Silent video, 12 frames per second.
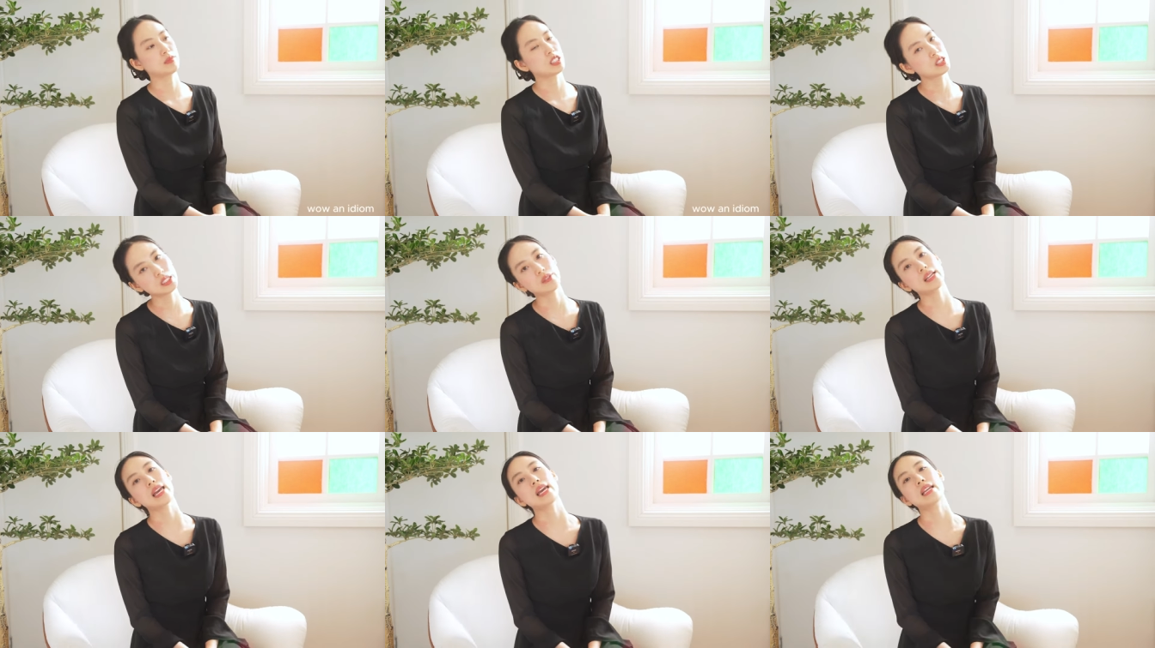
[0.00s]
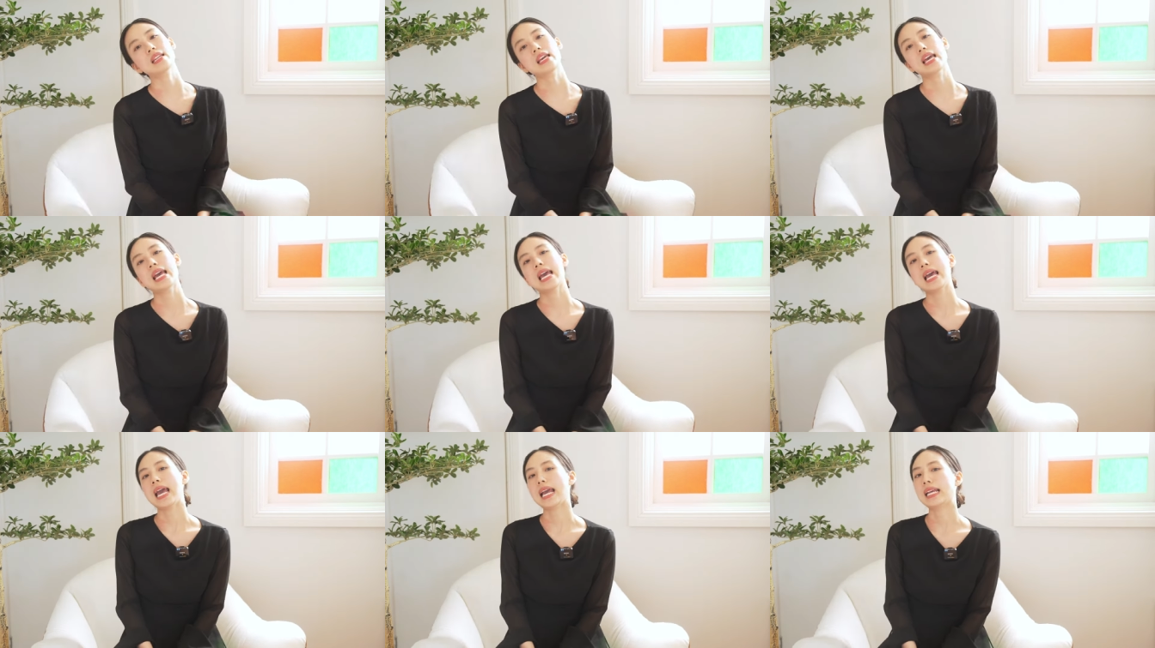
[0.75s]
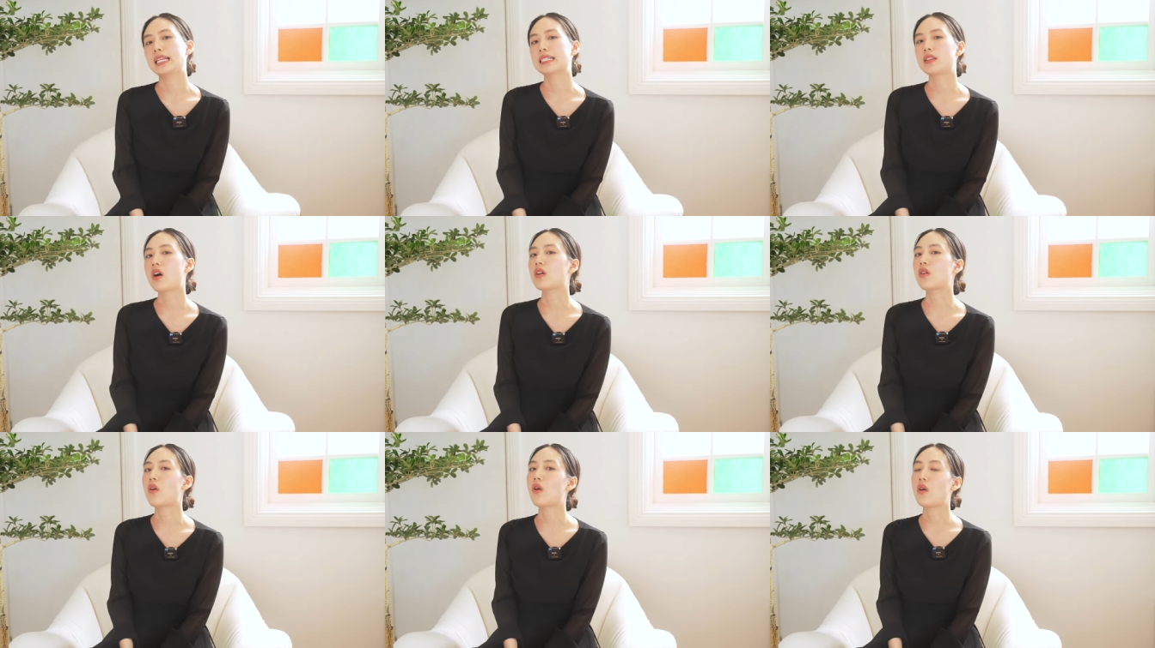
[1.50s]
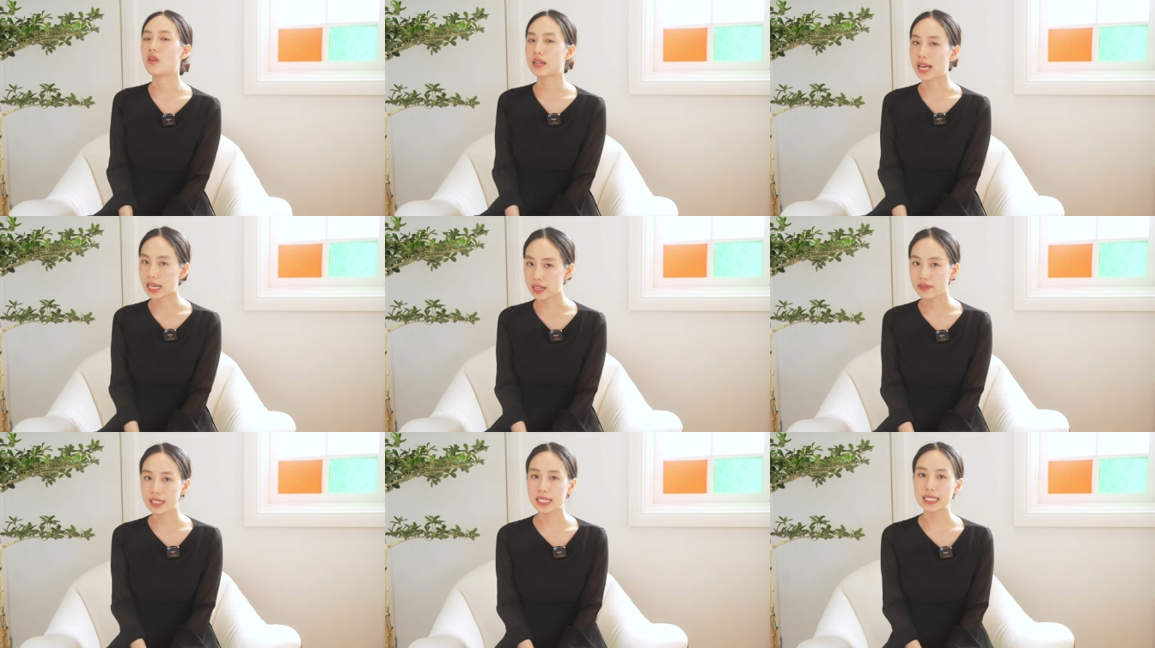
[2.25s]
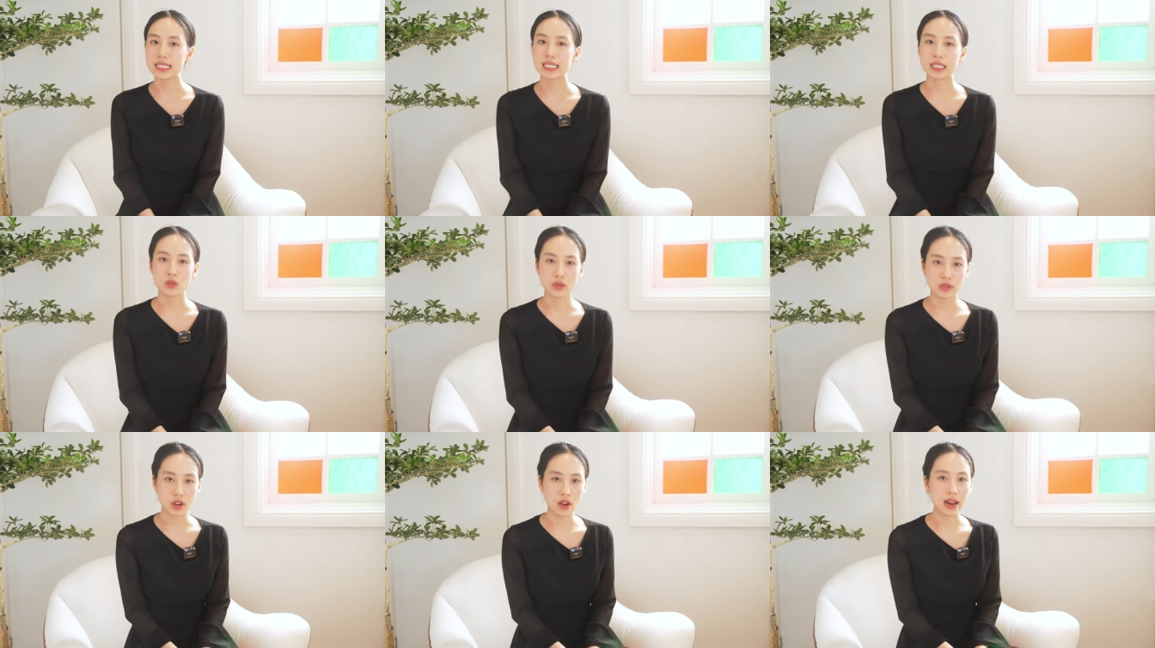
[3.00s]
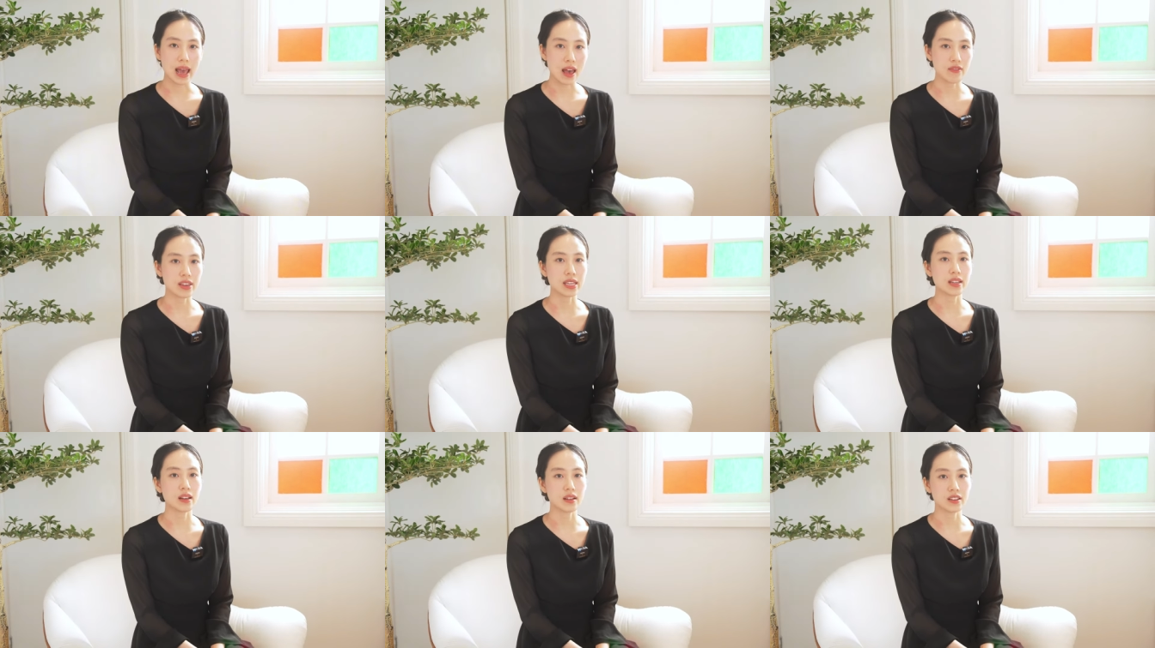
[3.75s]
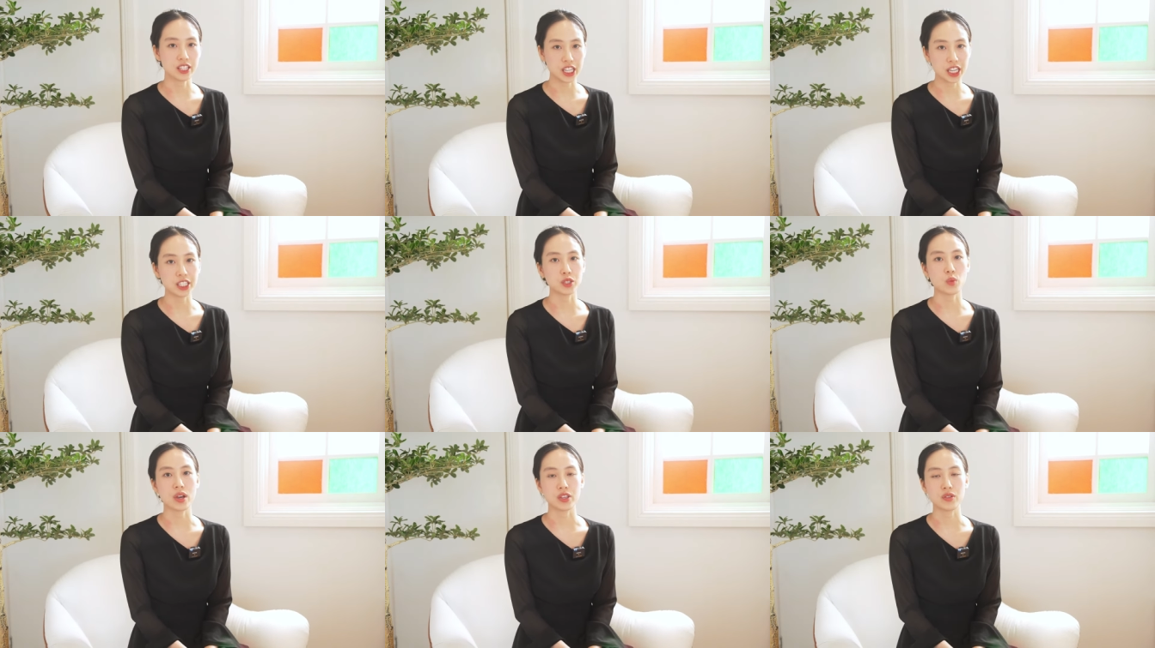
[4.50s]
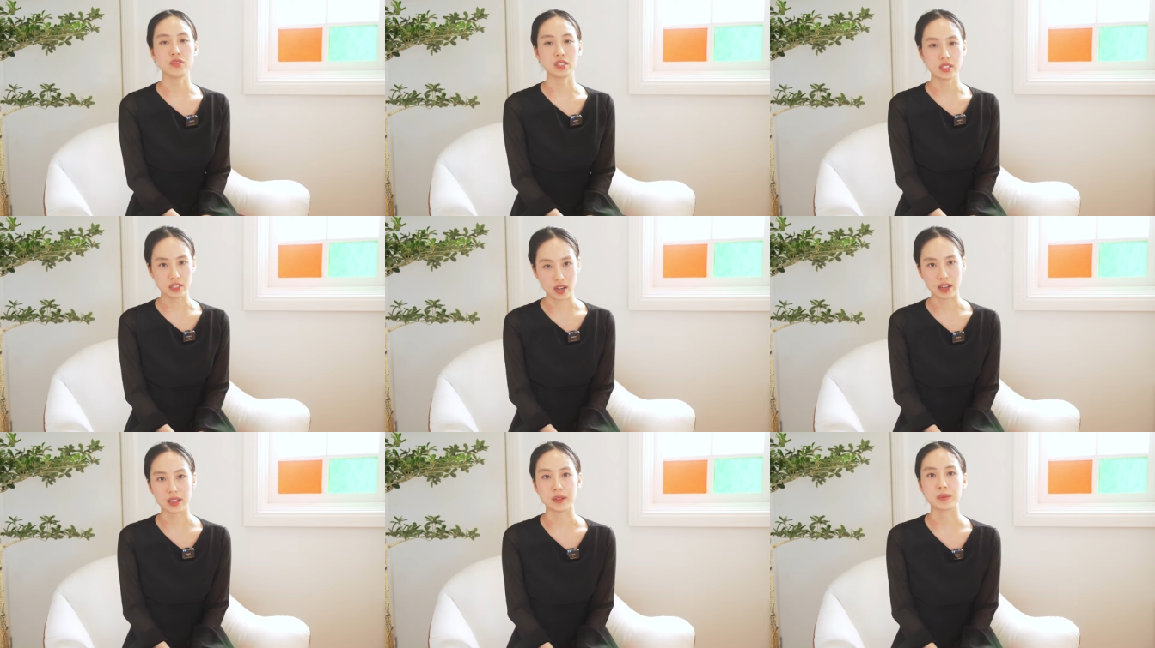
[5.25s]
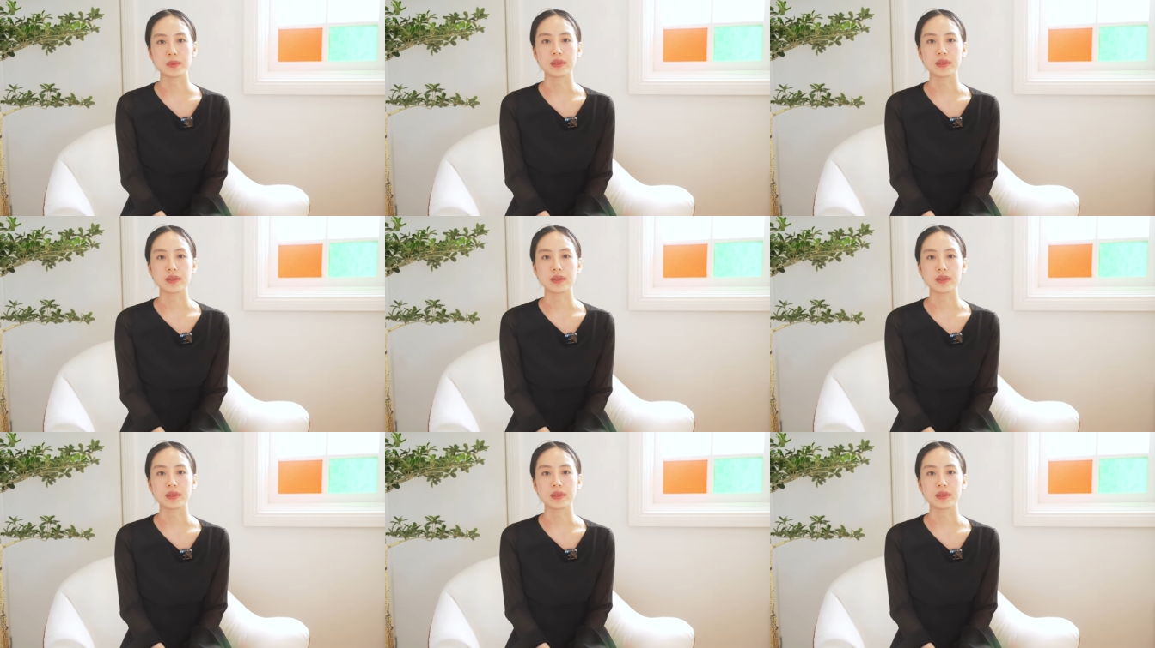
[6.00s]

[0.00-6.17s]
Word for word: So again, it's not all negativities, not having a niche when you first started.